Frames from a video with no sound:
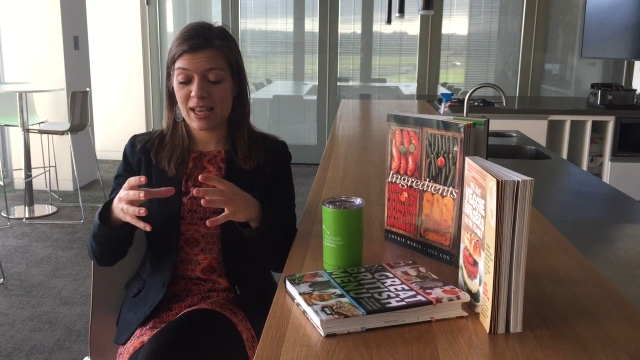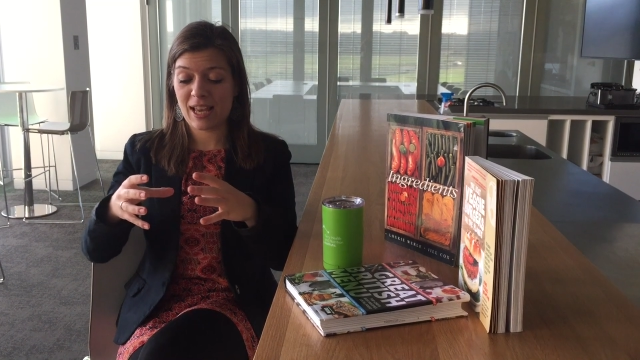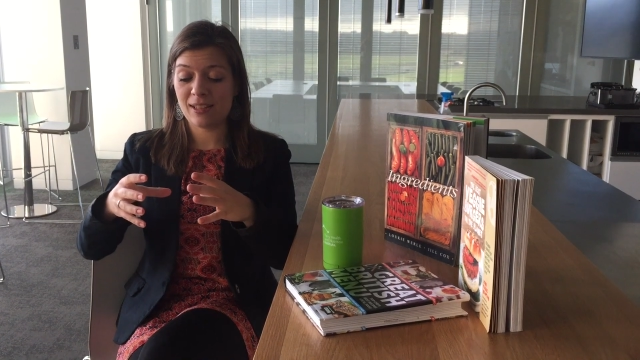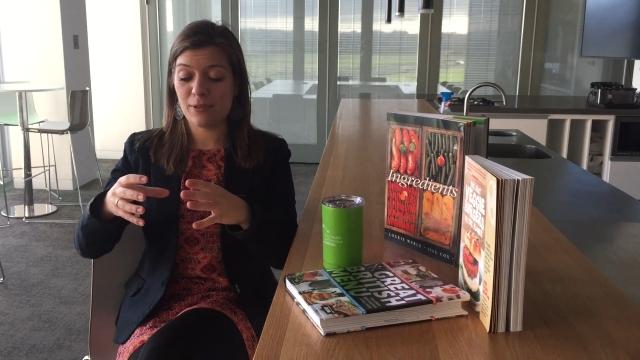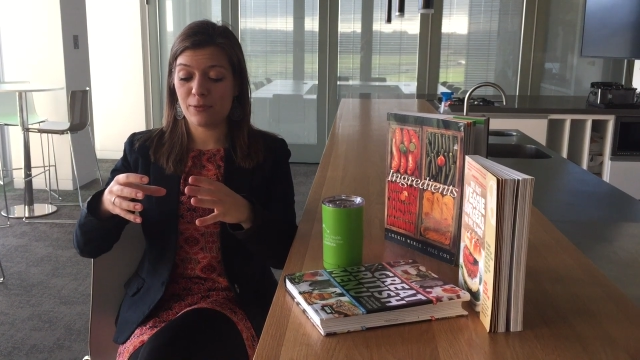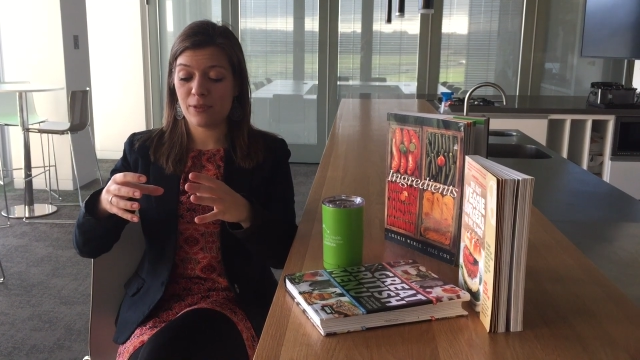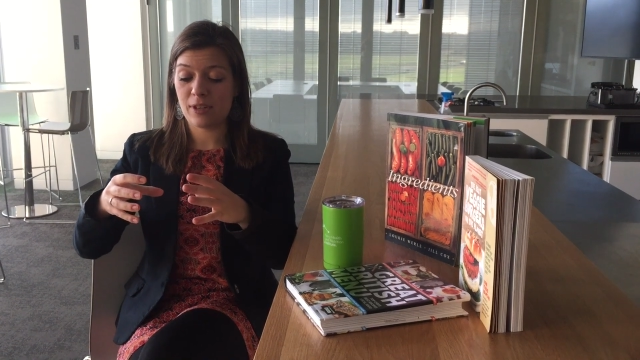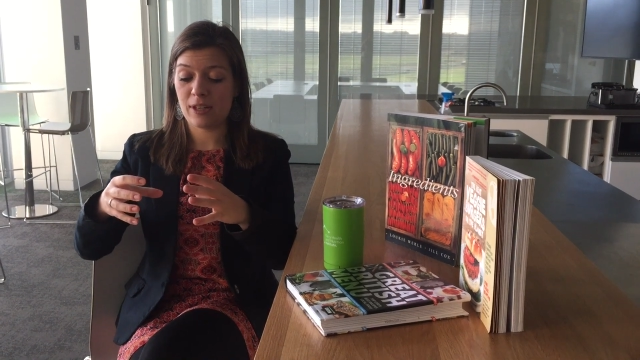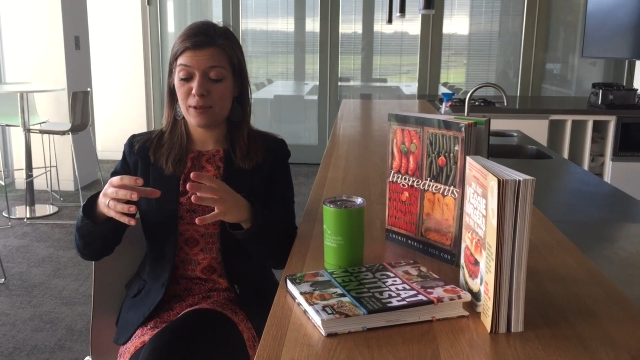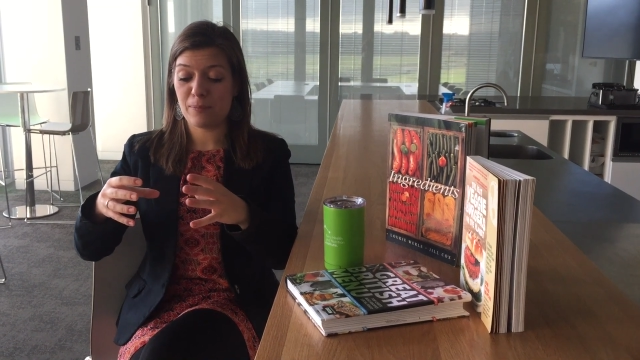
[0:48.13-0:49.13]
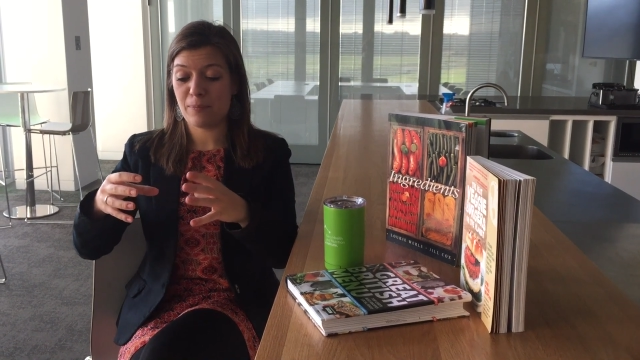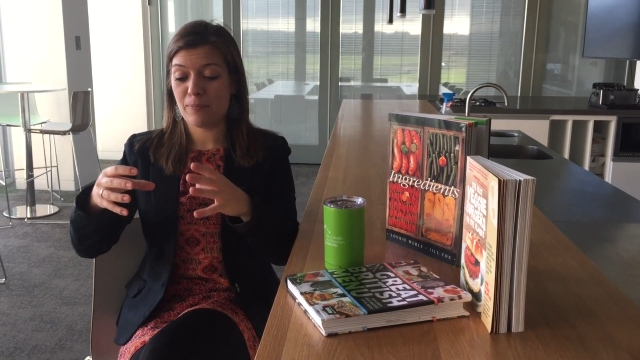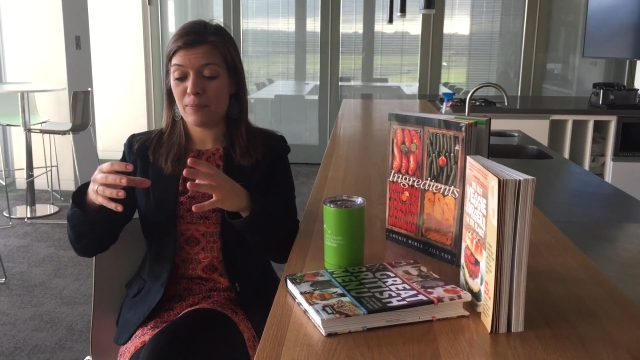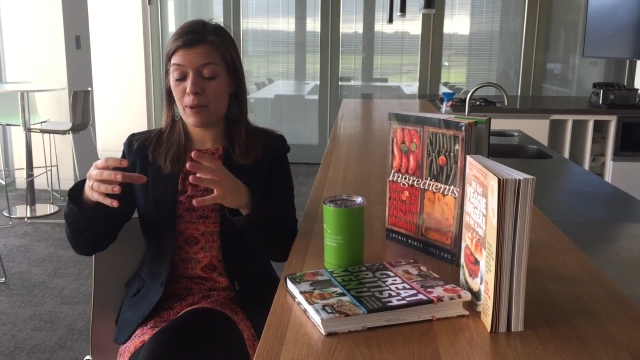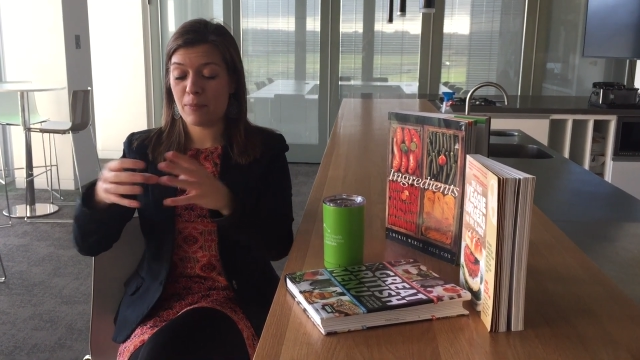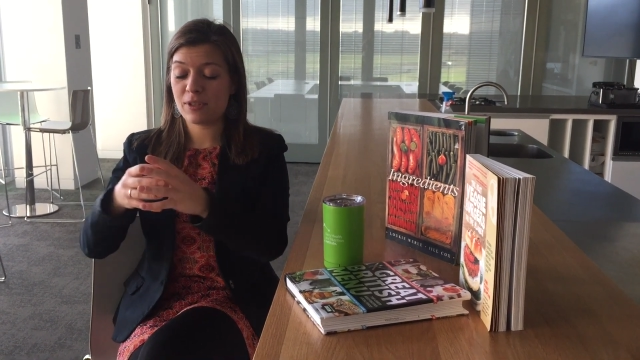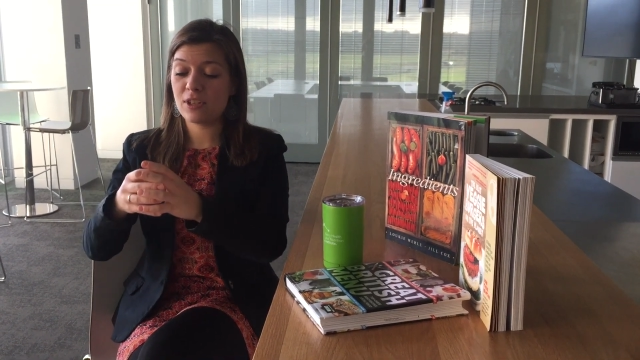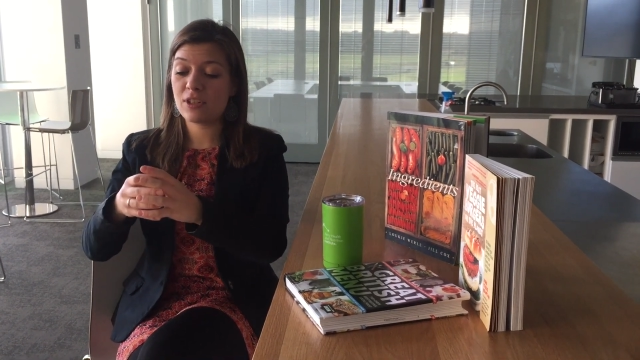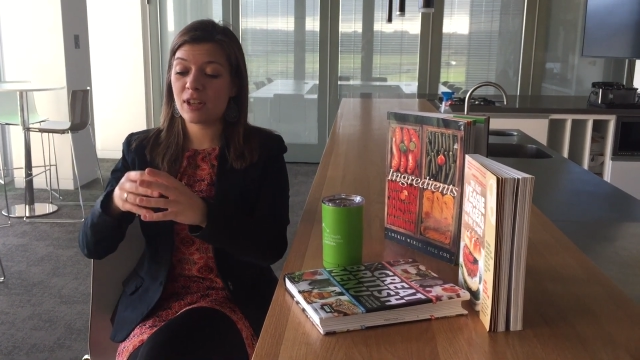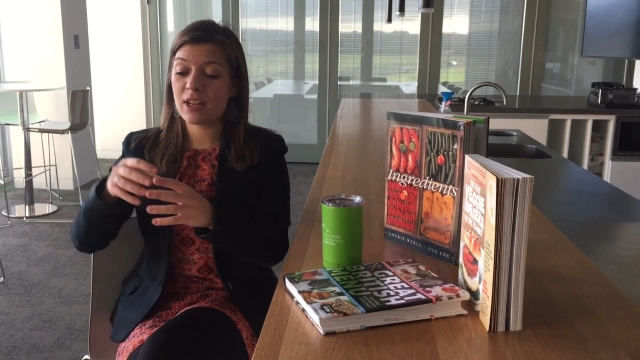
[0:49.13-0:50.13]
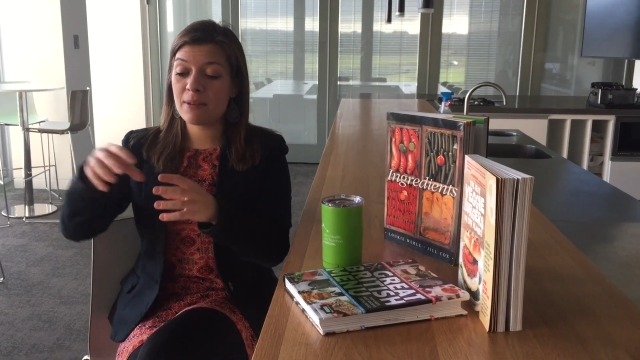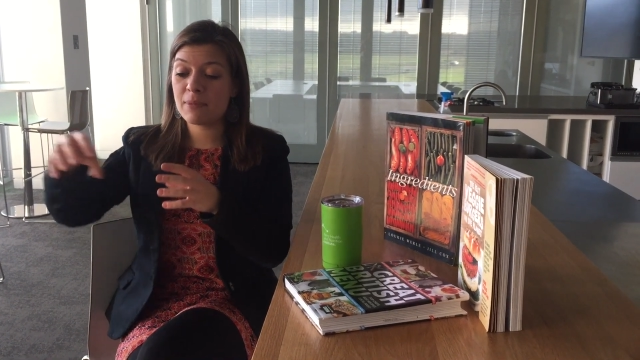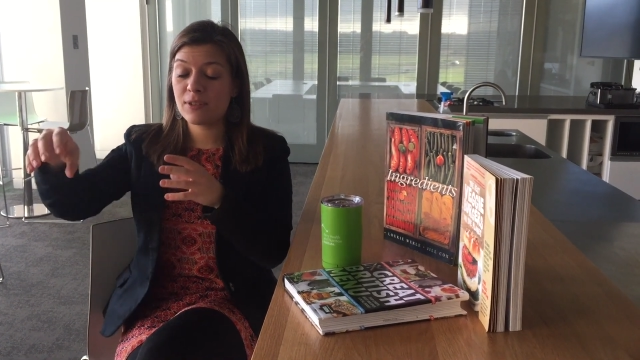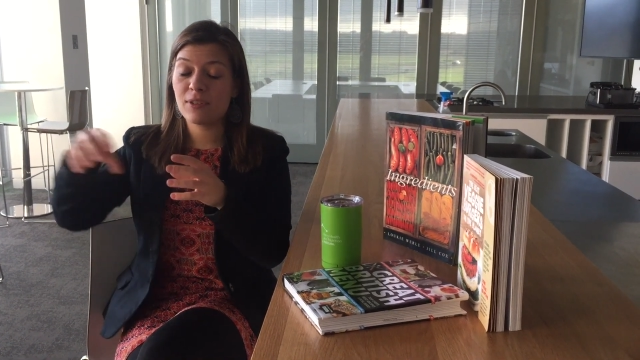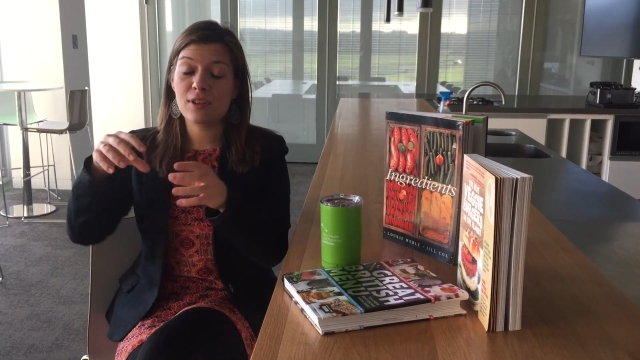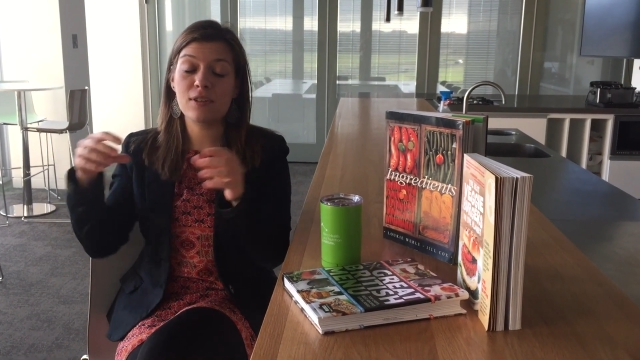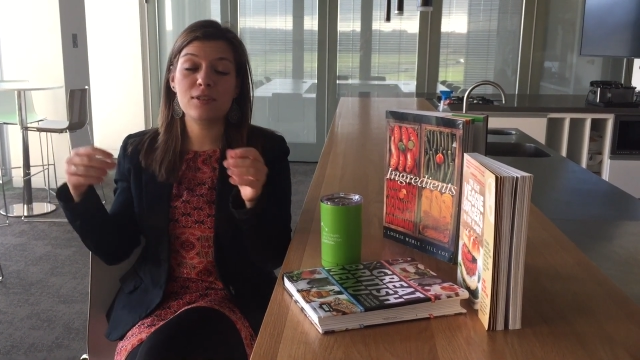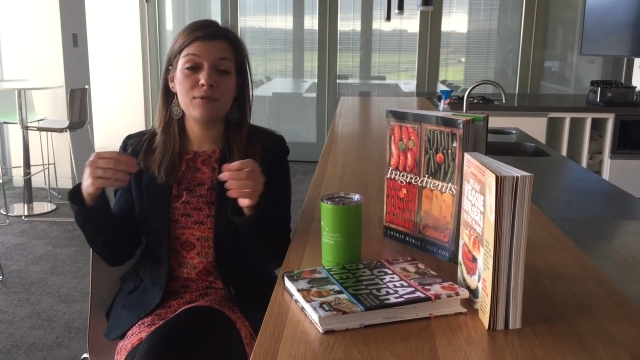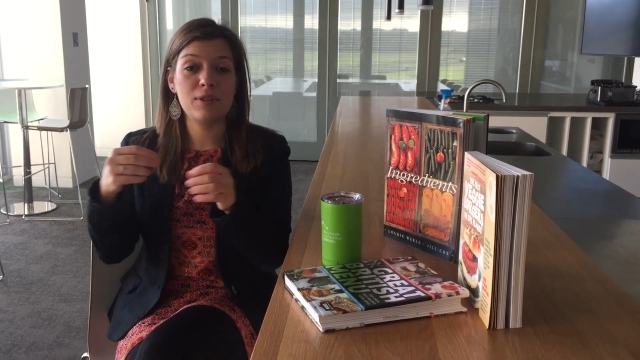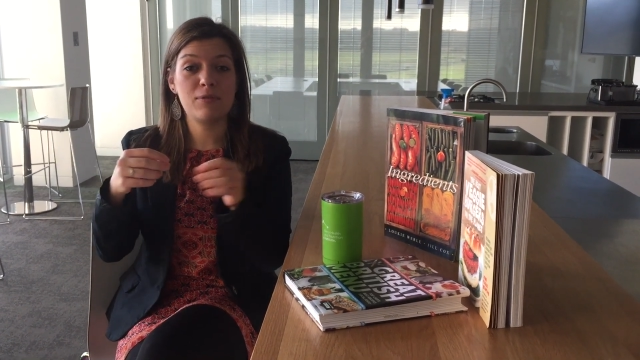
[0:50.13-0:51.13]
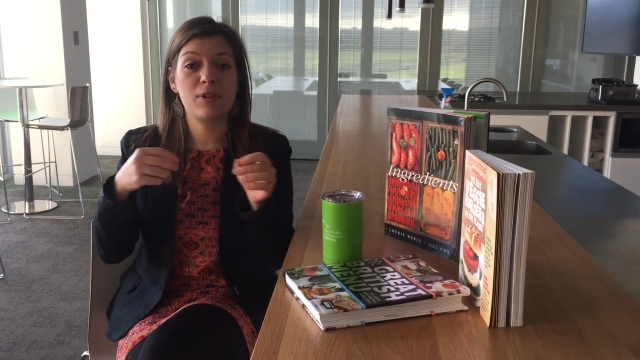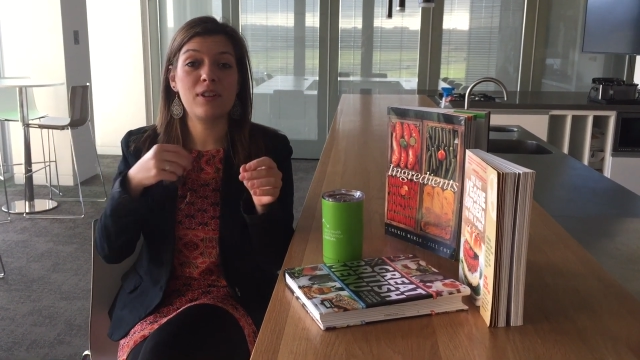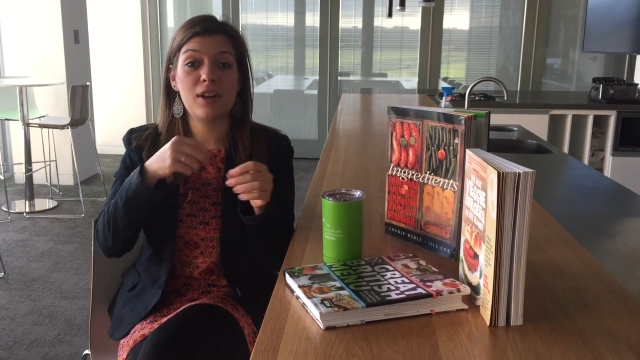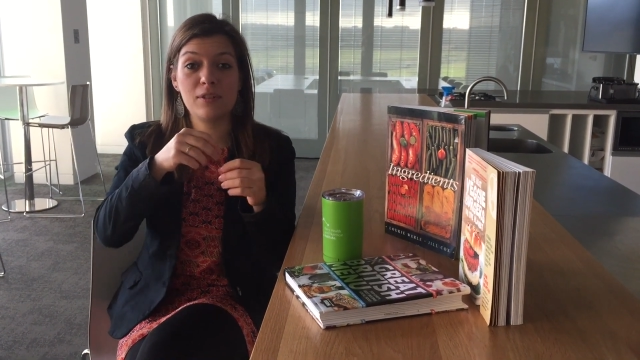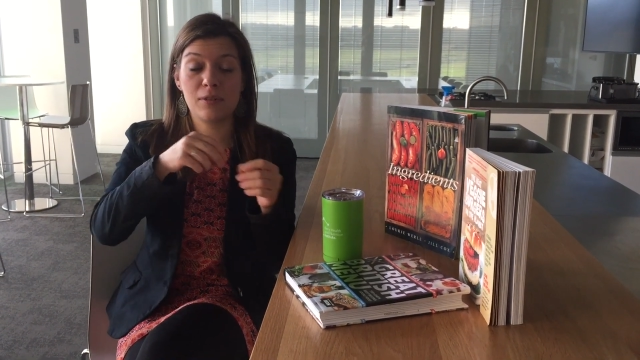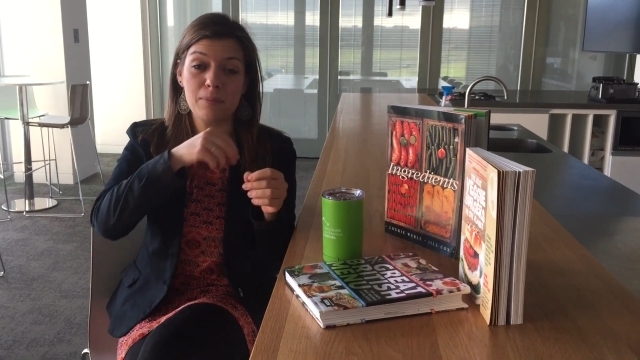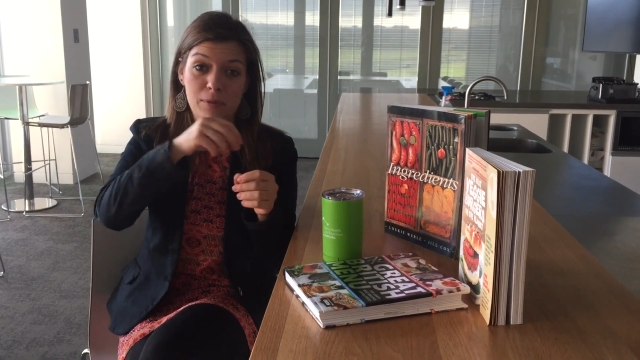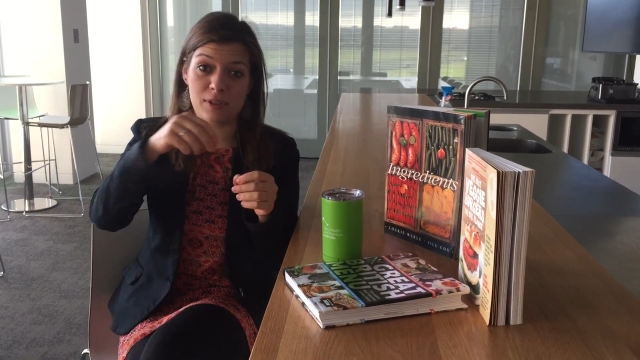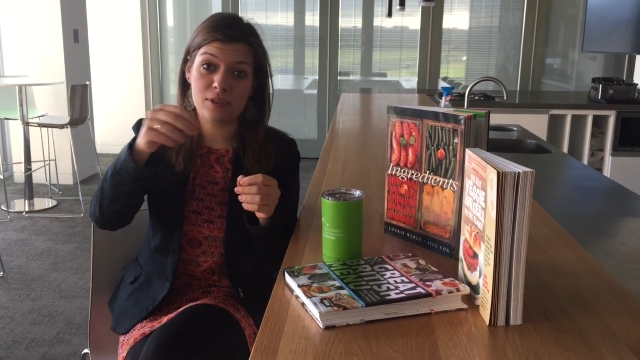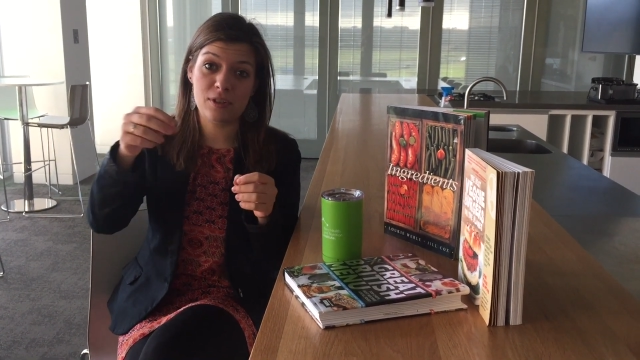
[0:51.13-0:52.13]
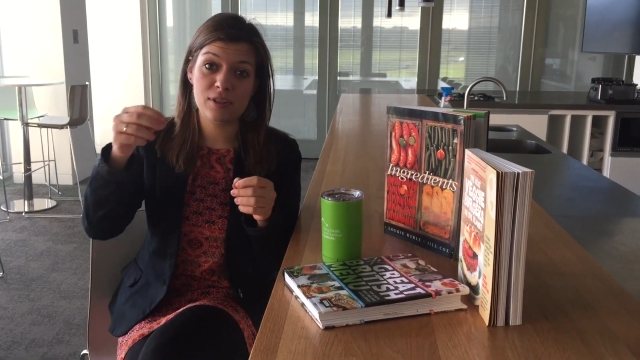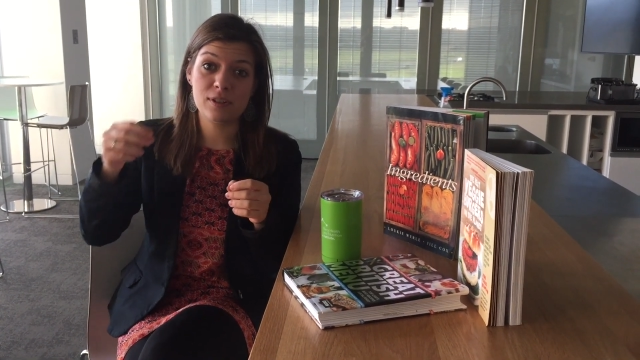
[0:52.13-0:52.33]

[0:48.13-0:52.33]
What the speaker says: kind of a position in between a lot of different other positions.